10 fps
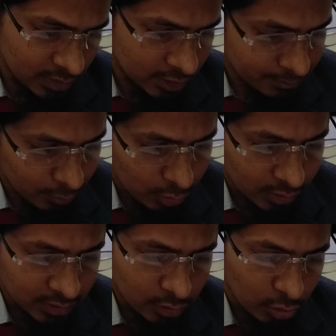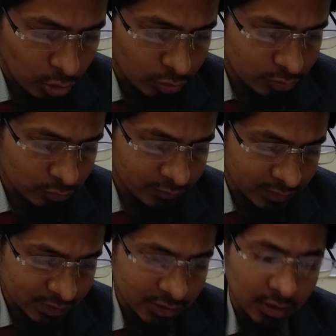Smoke is a cause of
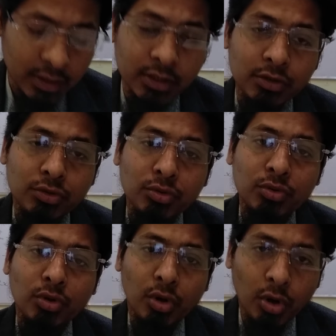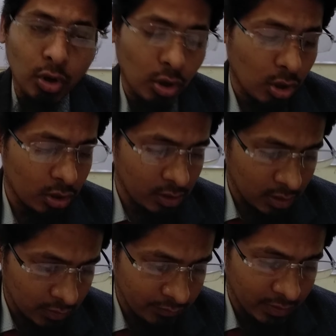concern to all
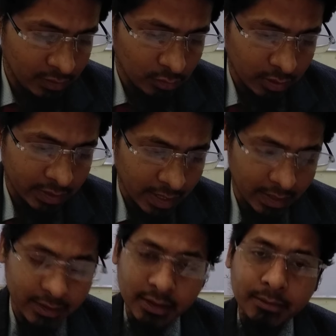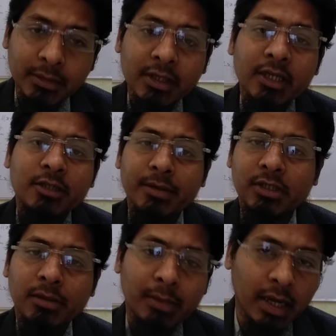living organism,
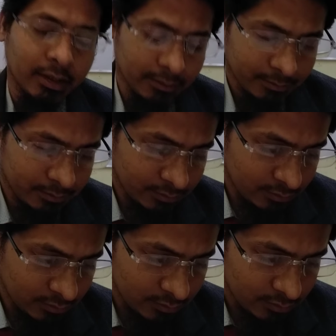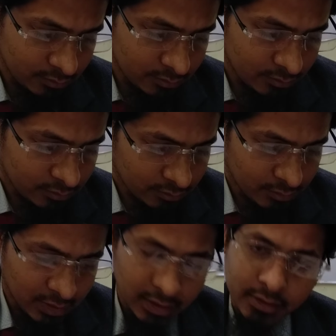especially man,
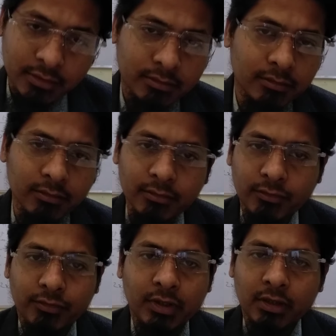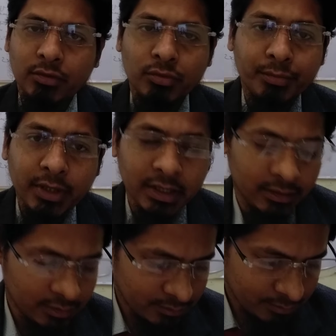because we do
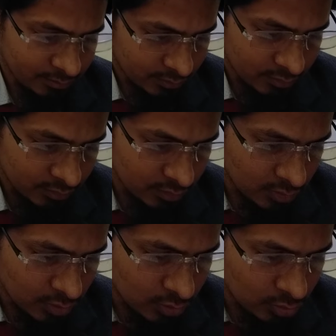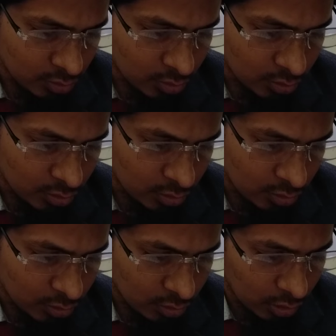breathe.
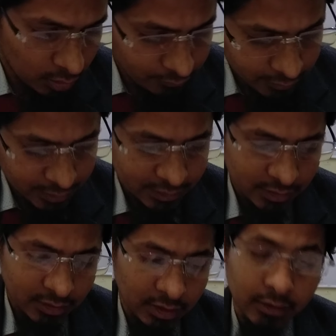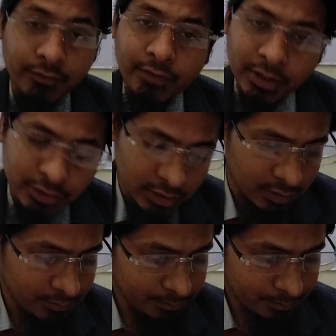So all of us need fresh
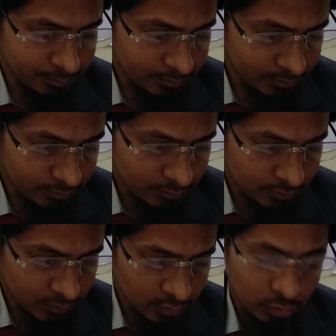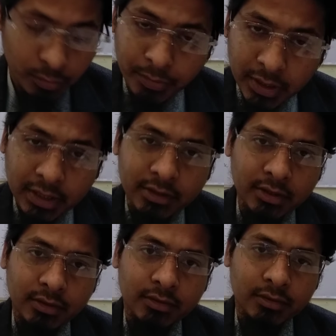air to breathe
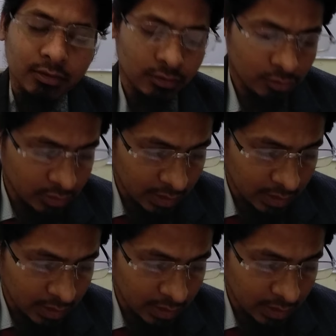so